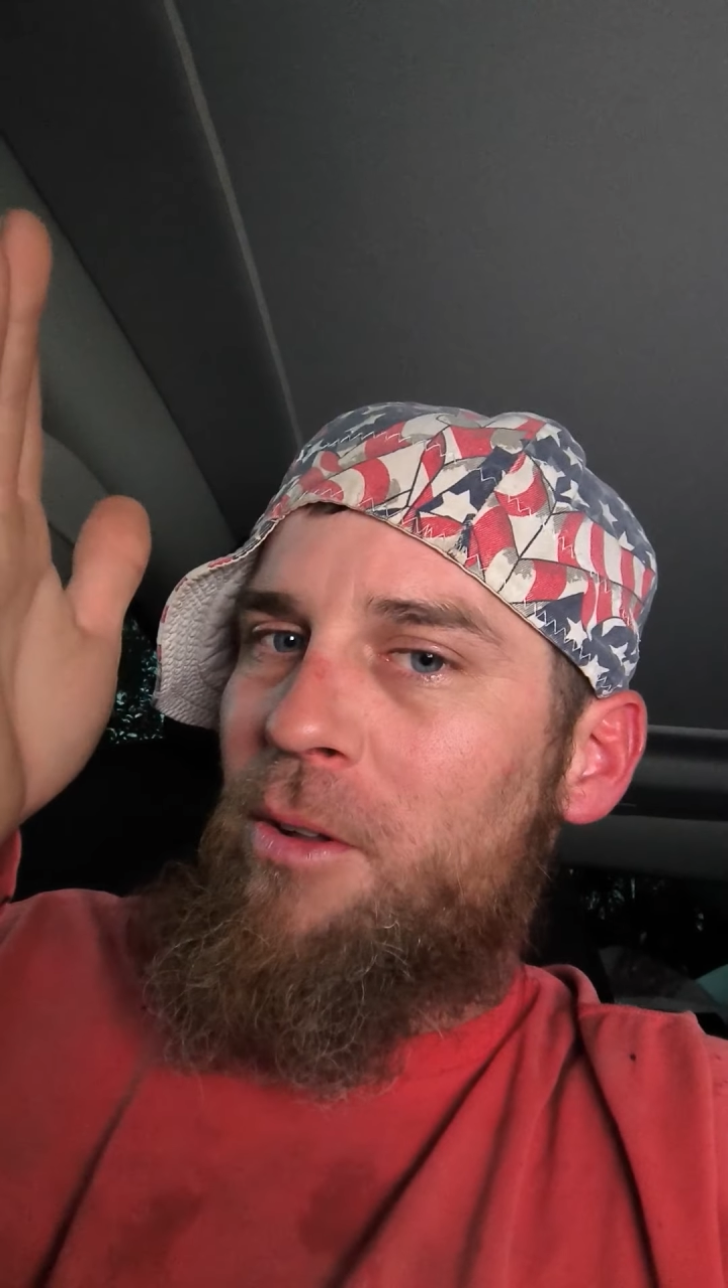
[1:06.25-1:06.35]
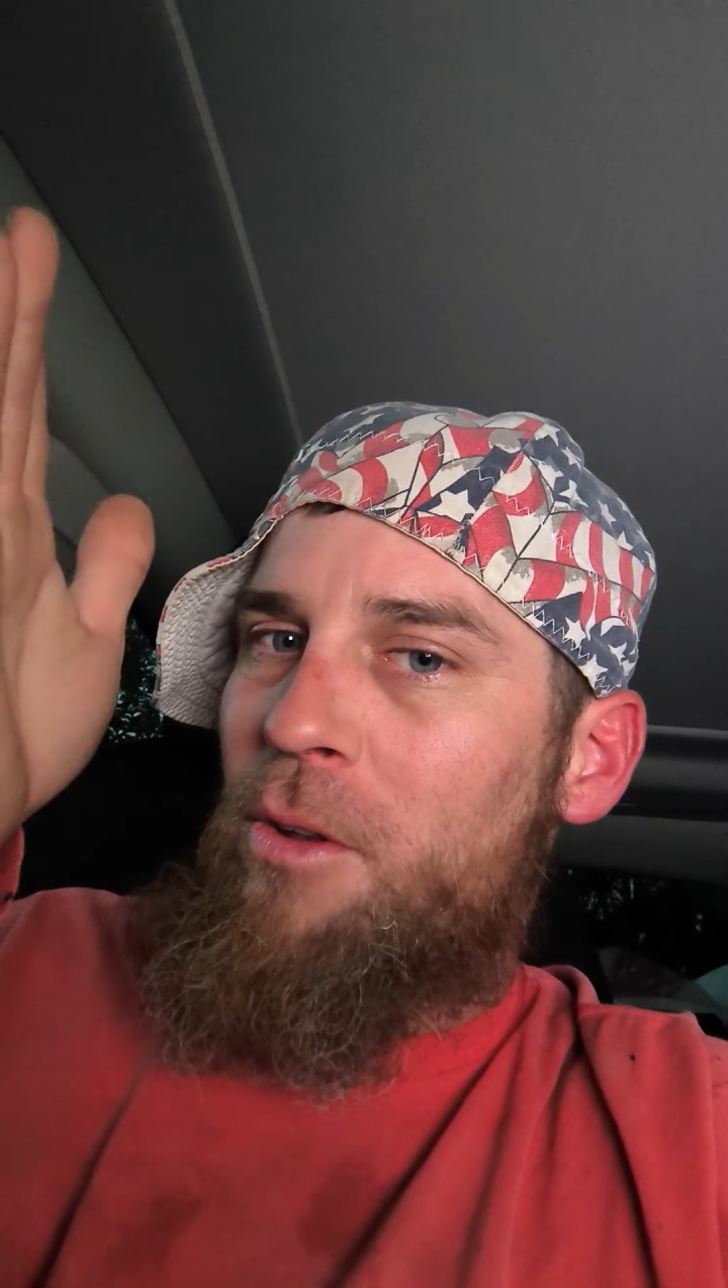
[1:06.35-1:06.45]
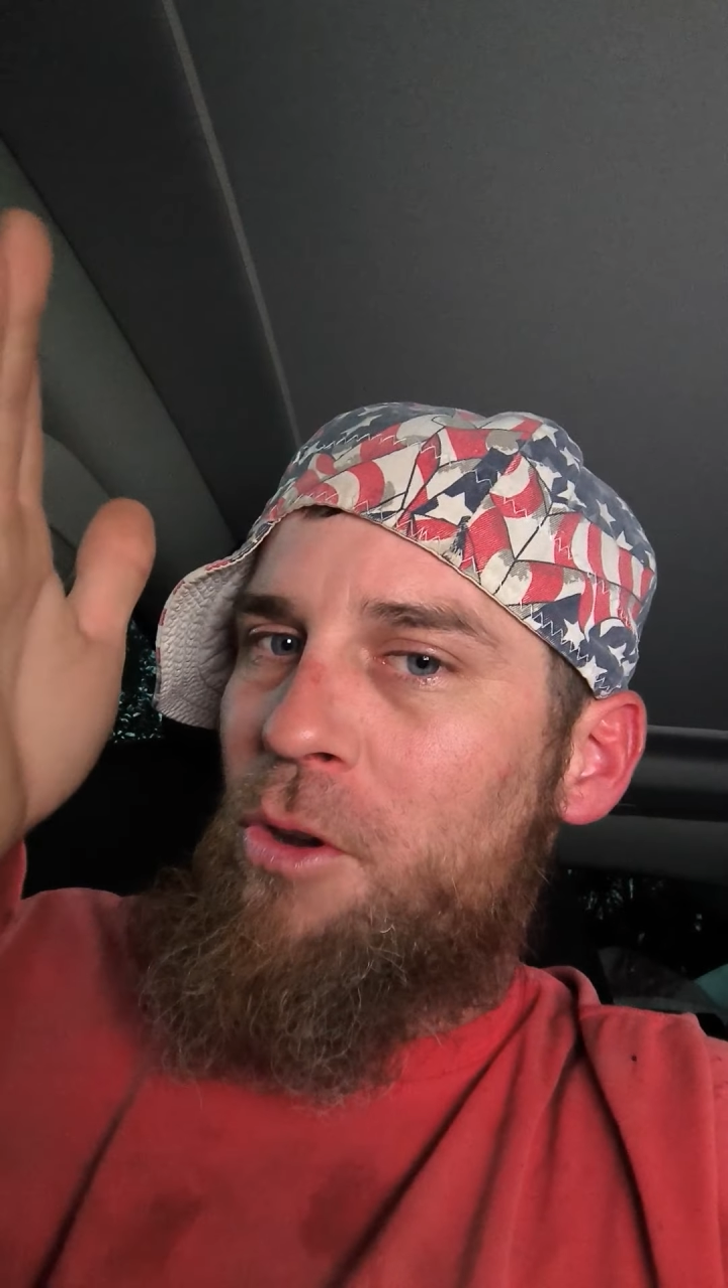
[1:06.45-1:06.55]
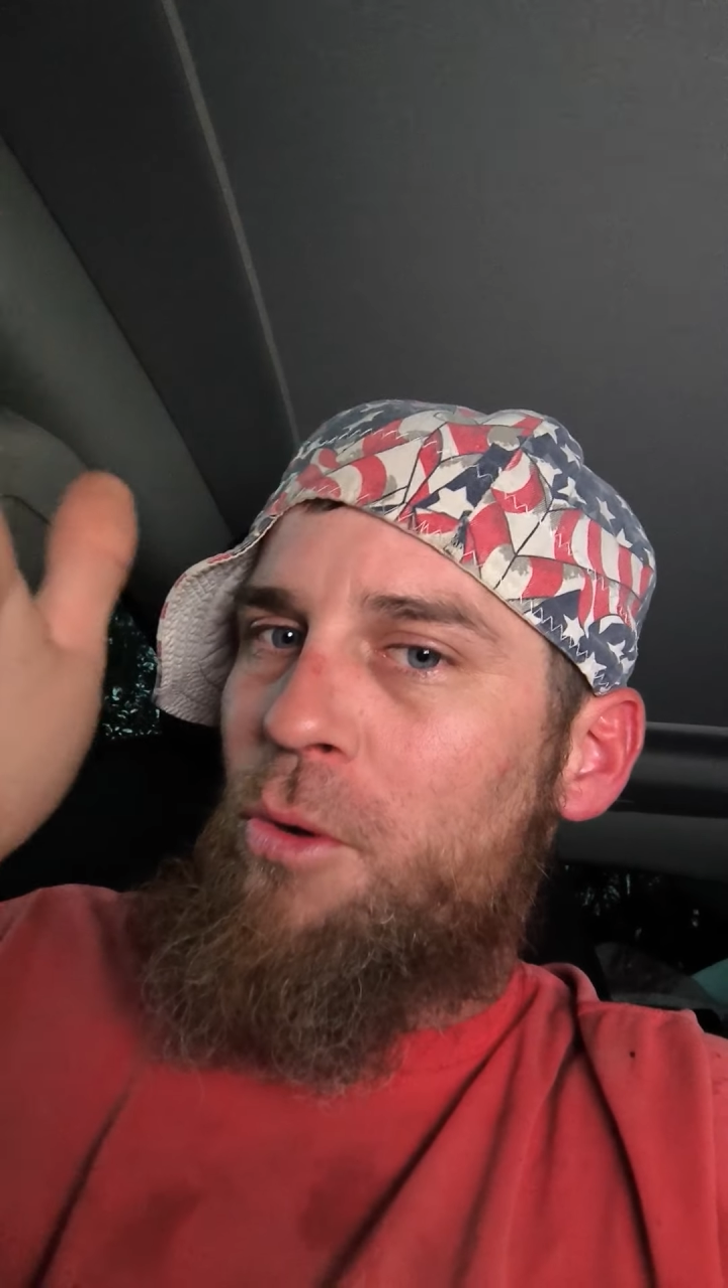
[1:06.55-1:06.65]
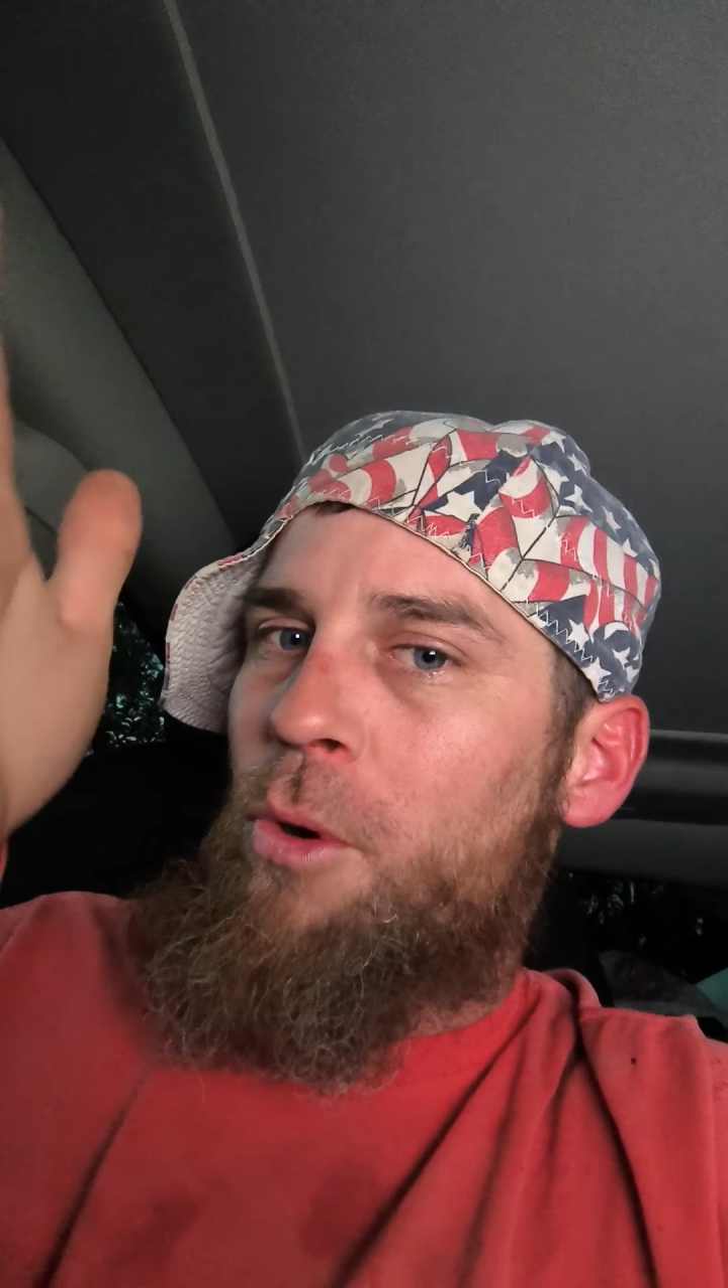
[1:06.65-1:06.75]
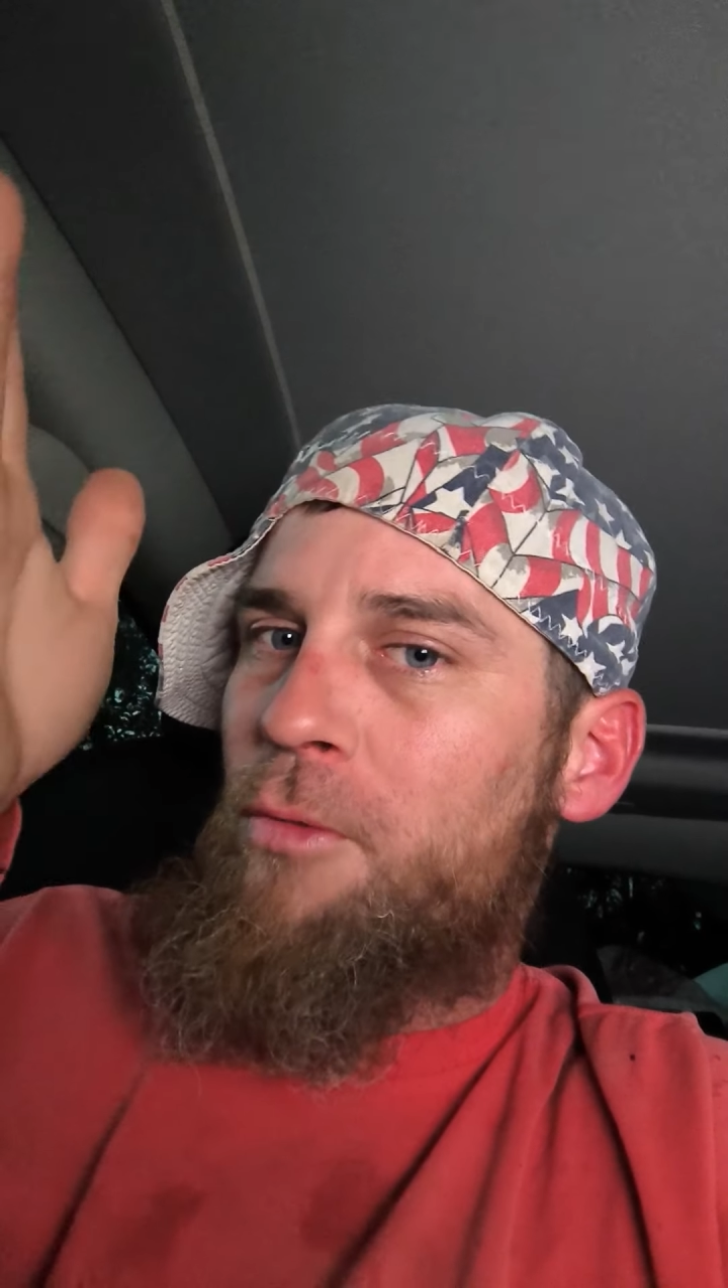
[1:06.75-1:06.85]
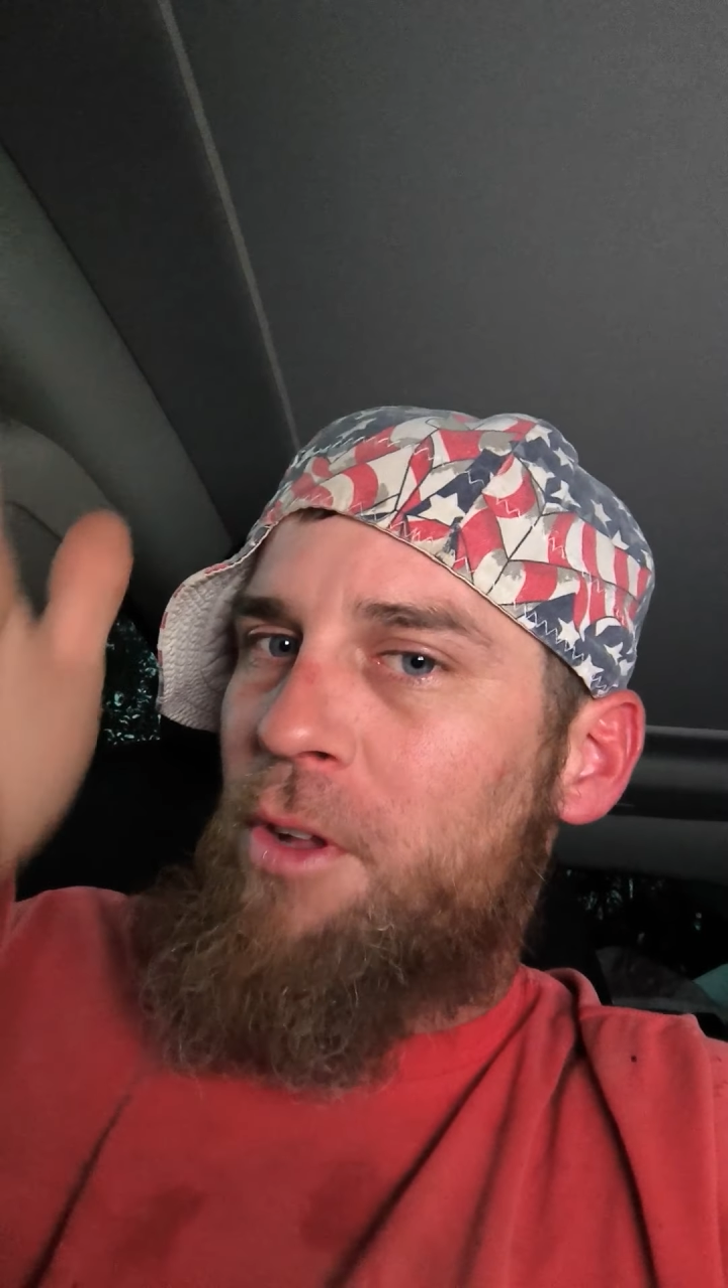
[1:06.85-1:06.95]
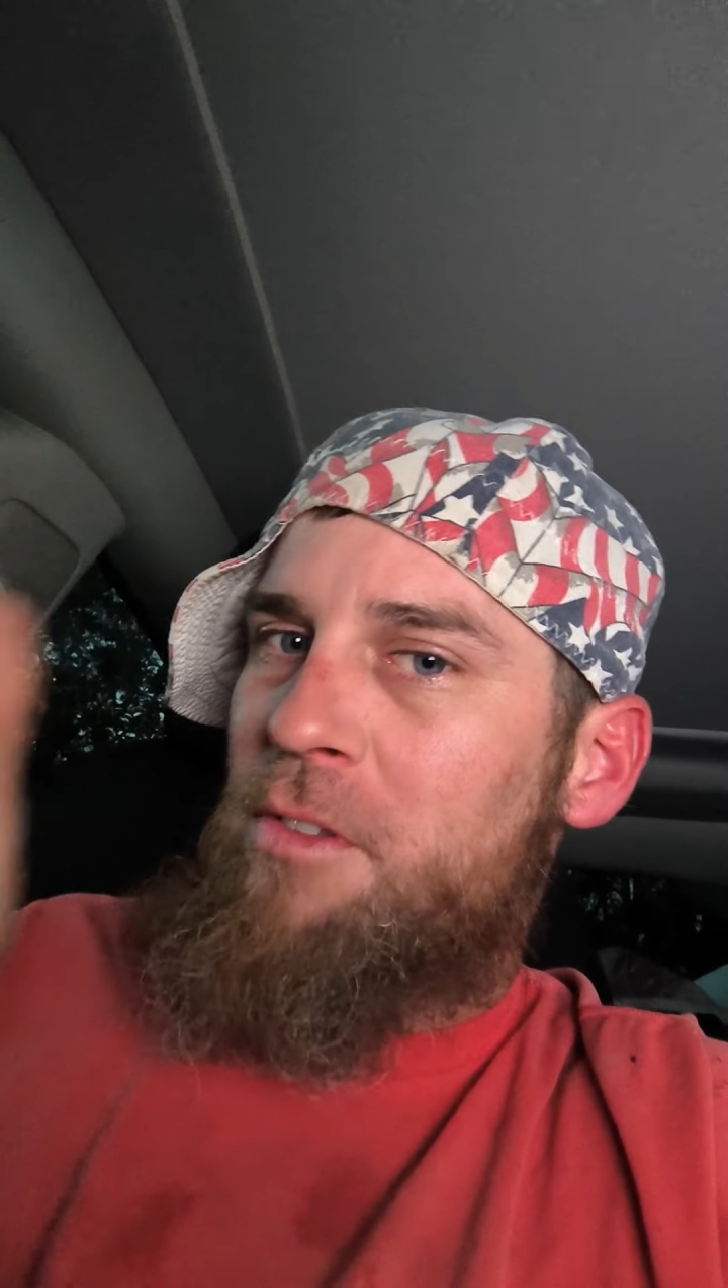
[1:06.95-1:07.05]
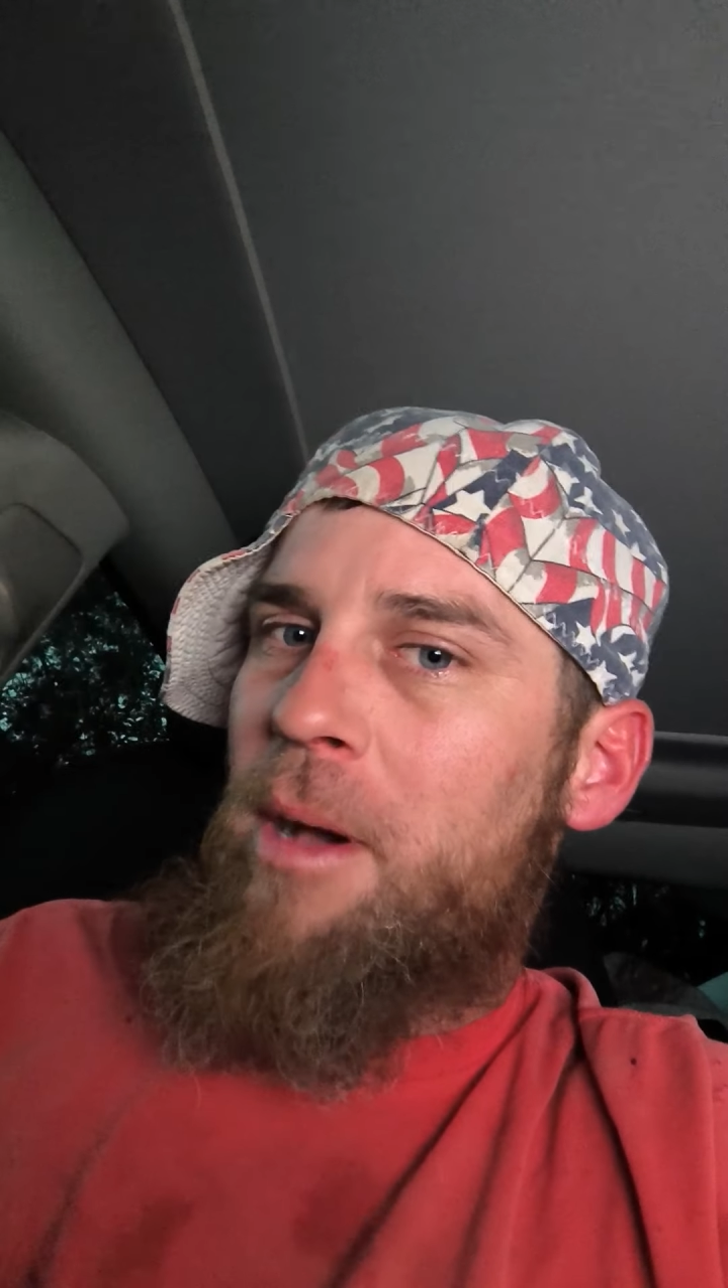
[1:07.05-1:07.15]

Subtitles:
new roof on